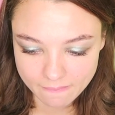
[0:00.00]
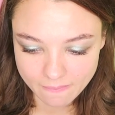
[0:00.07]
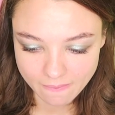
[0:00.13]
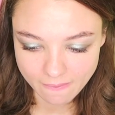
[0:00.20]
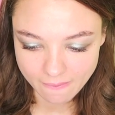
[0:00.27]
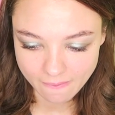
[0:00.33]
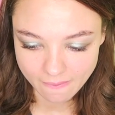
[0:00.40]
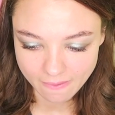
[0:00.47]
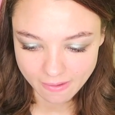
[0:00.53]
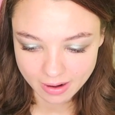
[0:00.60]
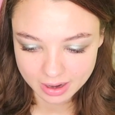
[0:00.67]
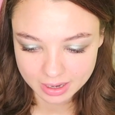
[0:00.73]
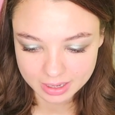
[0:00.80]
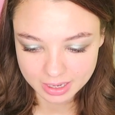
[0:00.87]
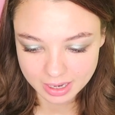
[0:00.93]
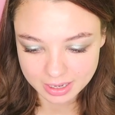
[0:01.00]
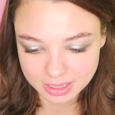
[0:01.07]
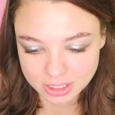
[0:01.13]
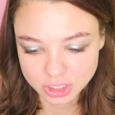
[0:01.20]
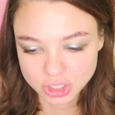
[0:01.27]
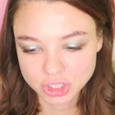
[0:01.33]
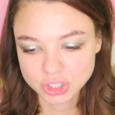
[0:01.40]
Ah, oh,
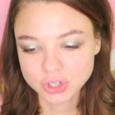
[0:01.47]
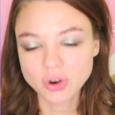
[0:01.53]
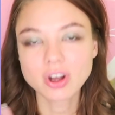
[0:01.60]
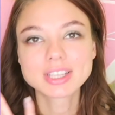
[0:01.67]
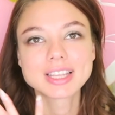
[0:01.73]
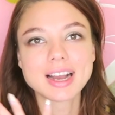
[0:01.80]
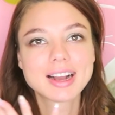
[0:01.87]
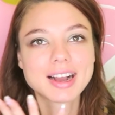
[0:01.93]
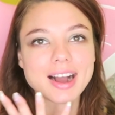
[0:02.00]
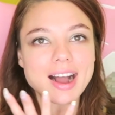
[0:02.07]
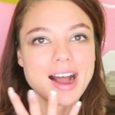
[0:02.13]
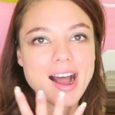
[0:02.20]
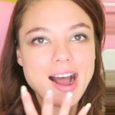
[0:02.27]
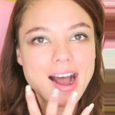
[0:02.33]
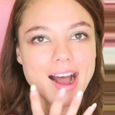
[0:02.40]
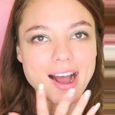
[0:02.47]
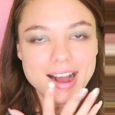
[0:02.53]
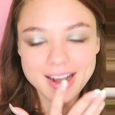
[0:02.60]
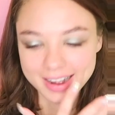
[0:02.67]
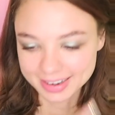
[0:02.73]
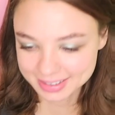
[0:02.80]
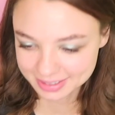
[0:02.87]
it feels so
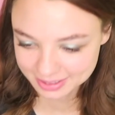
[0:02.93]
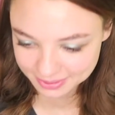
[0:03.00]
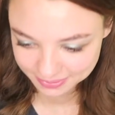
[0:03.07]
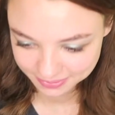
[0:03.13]
good.